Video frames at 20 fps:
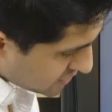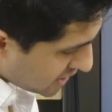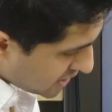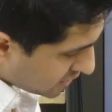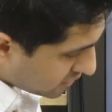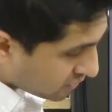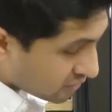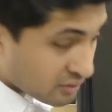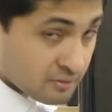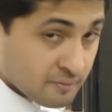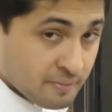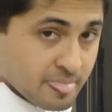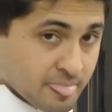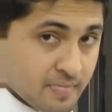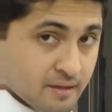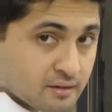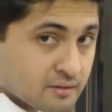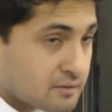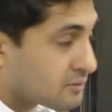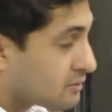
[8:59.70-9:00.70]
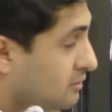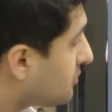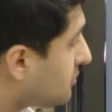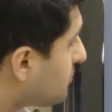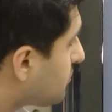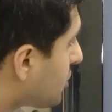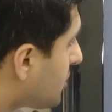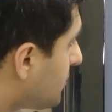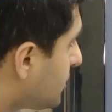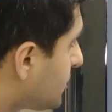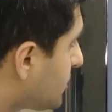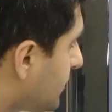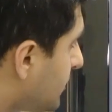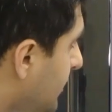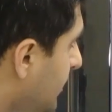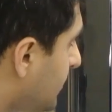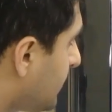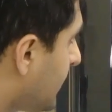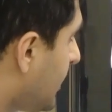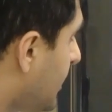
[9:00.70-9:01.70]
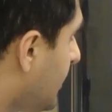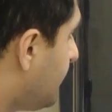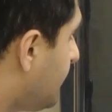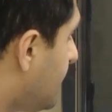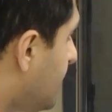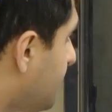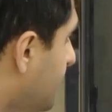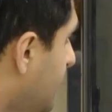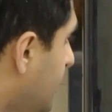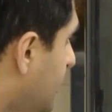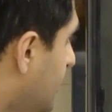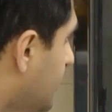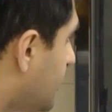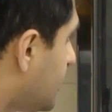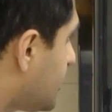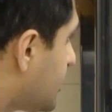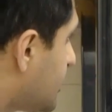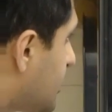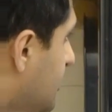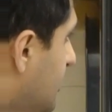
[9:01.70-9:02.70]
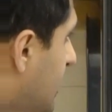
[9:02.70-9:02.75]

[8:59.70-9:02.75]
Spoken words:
sacral promontory, okay, even if you hear, this is a